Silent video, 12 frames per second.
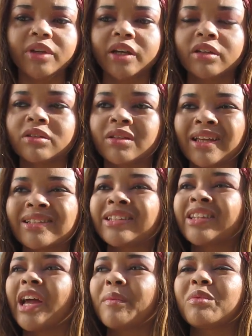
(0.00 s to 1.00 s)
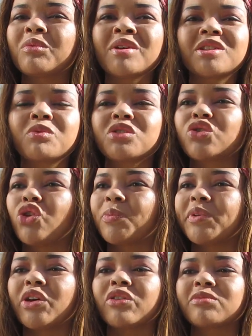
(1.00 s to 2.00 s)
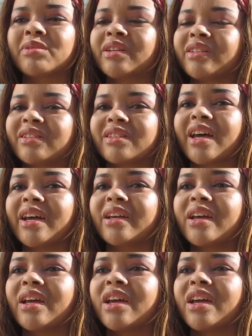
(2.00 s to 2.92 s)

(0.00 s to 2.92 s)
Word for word: Like that's the thing with messing with Scorpios because it's like